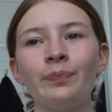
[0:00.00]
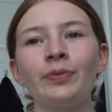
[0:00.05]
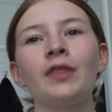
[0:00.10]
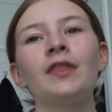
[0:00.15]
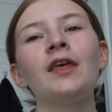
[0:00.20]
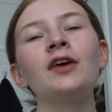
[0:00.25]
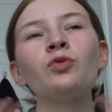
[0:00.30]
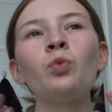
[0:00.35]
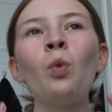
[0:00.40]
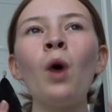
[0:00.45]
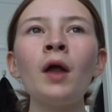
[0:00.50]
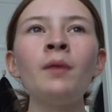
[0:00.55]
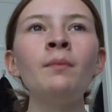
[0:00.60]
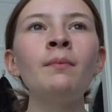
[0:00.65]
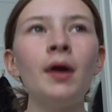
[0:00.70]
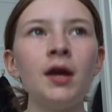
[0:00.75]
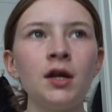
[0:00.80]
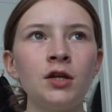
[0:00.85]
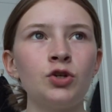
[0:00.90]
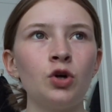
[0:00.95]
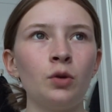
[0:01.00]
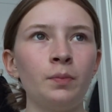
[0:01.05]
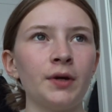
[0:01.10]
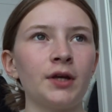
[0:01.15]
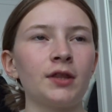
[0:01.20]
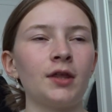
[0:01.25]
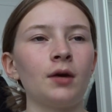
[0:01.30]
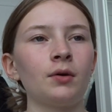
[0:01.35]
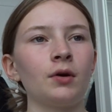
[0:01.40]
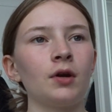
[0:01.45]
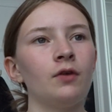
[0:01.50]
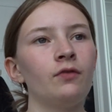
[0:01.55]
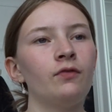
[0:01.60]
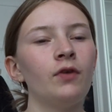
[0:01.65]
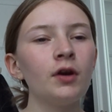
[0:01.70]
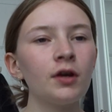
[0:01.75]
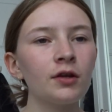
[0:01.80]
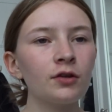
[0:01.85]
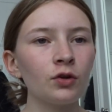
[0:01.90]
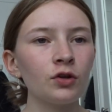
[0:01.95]
there's one main topic that I'm going to
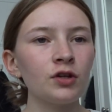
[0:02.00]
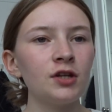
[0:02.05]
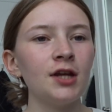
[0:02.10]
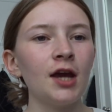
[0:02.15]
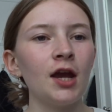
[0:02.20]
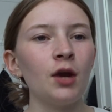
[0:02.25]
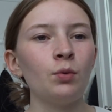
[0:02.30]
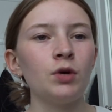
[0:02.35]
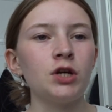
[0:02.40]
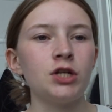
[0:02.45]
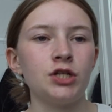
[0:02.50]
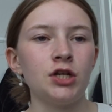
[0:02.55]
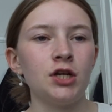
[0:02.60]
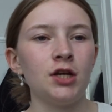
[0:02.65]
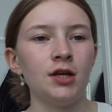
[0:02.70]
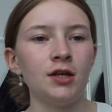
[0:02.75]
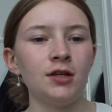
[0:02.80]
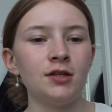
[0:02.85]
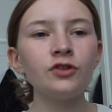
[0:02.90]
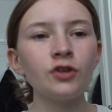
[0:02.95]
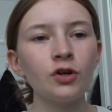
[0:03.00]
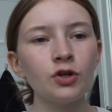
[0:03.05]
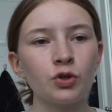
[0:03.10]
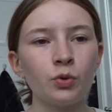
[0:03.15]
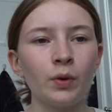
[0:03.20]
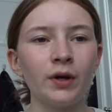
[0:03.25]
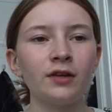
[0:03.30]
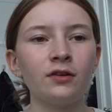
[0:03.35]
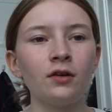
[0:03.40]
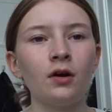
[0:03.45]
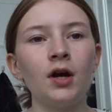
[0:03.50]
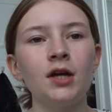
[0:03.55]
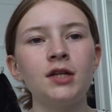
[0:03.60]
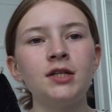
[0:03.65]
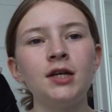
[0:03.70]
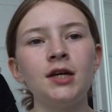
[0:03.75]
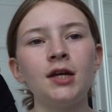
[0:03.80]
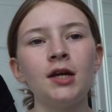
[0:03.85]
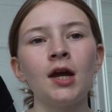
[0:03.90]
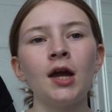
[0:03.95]
focus on today, which is social
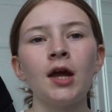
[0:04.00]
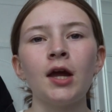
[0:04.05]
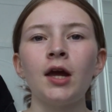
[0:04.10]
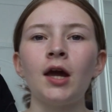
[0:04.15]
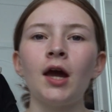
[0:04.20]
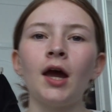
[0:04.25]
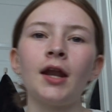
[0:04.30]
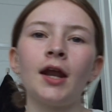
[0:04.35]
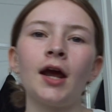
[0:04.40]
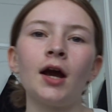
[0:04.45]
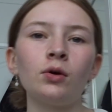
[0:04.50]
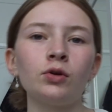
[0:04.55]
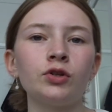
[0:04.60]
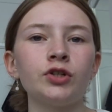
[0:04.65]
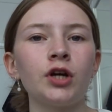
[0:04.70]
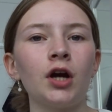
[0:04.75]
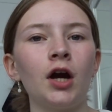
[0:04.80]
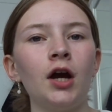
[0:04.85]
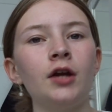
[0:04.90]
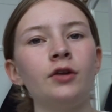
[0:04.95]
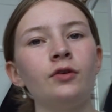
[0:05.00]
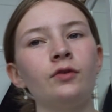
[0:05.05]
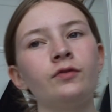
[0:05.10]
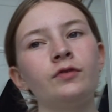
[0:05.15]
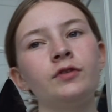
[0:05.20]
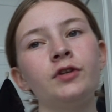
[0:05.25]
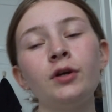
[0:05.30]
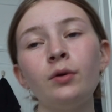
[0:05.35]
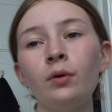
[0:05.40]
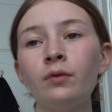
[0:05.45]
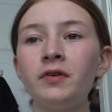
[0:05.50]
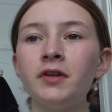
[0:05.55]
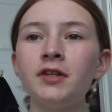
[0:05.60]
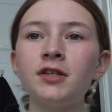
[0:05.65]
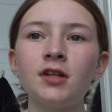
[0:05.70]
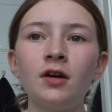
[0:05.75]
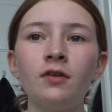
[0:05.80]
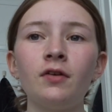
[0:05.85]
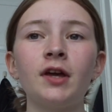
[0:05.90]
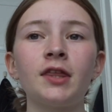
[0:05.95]
anxiety and how to kind of deal with it and
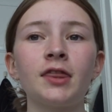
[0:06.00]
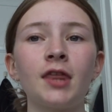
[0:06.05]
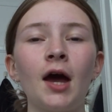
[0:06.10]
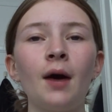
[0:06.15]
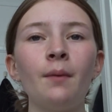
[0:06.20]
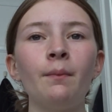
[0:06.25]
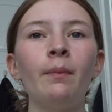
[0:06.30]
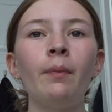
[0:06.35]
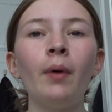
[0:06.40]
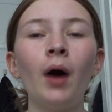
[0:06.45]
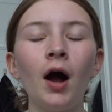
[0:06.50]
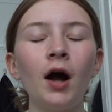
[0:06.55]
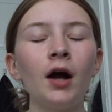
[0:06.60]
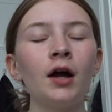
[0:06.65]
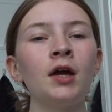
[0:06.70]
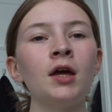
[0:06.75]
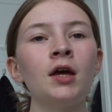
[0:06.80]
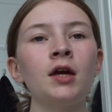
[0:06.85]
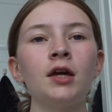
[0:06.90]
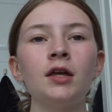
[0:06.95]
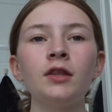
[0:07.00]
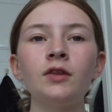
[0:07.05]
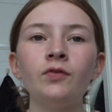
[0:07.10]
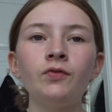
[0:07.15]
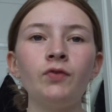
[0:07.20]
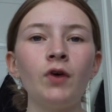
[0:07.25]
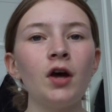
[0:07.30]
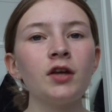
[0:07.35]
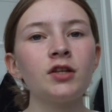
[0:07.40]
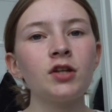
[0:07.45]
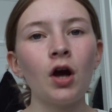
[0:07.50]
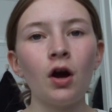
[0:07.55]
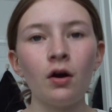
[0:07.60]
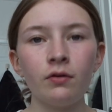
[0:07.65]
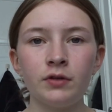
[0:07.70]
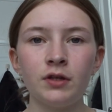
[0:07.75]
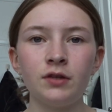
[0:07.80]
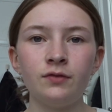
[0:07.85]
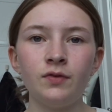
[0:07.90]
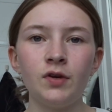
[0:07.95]
stuff like that. But in the first half of
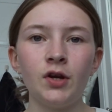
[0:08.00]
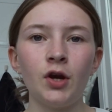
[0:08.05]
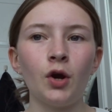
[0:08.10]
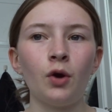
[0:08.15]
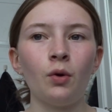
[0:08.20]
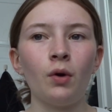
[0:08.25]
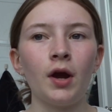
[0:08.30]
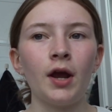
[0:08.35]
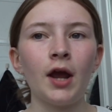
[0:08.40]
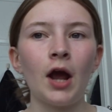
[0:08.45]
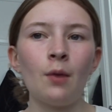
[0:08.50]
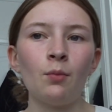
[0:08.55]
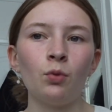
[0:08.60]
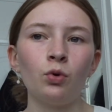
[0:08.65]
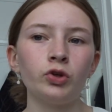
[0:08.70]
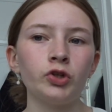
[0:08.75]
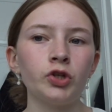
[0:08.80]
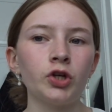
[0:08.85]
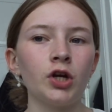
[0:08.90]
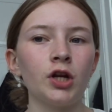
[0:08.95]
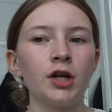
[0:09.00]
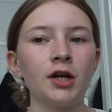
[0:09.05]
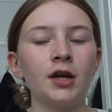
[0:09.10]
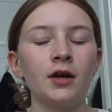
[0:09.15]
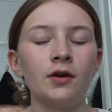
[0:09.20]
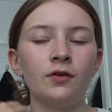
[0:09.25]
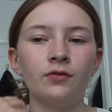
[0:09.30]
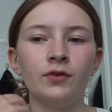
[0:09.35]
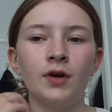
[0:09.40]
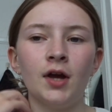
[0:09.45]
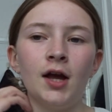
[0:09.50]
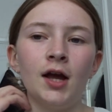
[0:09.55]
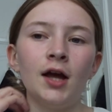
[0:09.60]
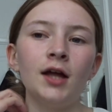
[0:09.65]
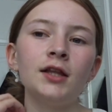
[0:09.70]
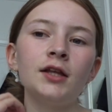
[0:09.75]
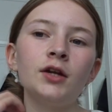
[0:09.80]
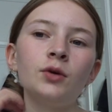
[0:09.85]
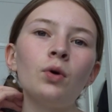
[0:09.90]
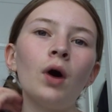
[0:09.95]
this video I am also going to give a
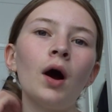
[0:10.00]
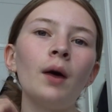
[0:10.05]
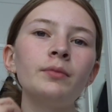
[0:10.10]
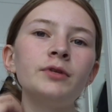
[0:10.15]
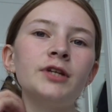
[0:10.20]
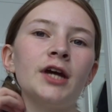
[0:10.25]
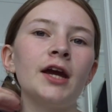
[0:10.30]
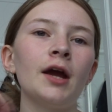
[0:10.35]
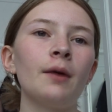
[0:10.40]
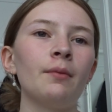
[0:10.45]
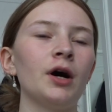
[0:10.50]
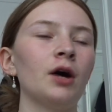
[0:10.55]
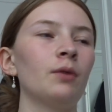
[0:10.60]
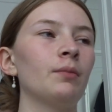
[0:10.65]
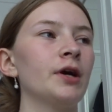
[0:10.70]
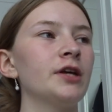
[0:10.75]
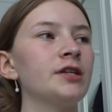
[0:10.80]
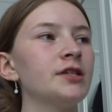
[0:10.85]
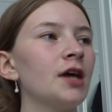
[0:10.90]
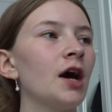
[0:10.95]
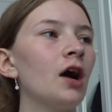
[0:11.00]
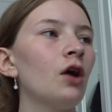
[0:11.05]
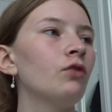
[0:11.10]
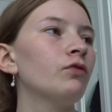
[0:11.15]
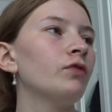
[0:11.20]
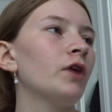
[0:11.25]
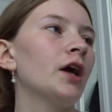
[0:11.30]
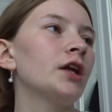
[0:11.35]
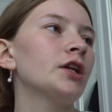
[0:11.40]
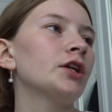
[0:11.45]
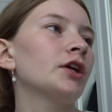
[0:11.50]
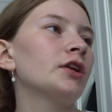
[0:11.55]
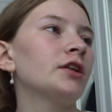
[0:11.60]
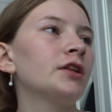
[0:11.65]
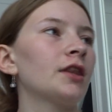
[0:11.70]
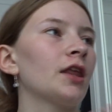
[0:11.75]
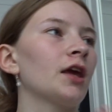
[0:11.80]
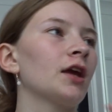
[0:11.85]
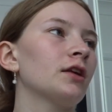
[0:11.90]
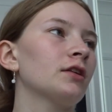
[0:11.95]
little update about myself and just
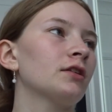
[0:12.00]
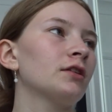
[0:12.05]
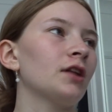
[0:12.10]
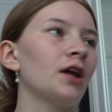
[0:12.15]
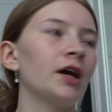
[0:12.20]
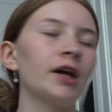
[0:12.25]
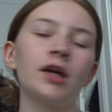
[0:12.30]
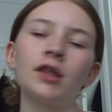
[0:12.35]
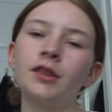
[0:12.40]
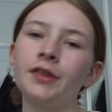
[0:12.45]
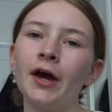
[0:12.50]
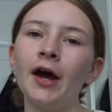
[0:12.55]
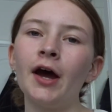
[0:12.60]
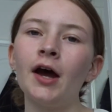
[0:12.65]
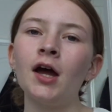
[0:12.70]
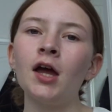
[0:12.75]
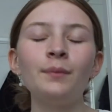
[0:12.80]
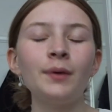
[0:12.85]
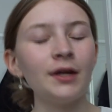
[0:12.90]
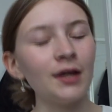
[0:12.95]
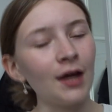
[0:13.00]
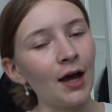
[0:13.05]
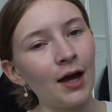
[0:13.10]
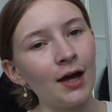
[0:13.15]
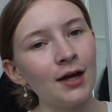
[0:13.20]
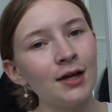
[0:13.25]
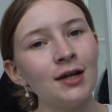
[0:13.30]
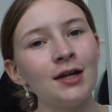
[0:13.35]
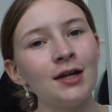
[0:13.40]
things like that. But yeah,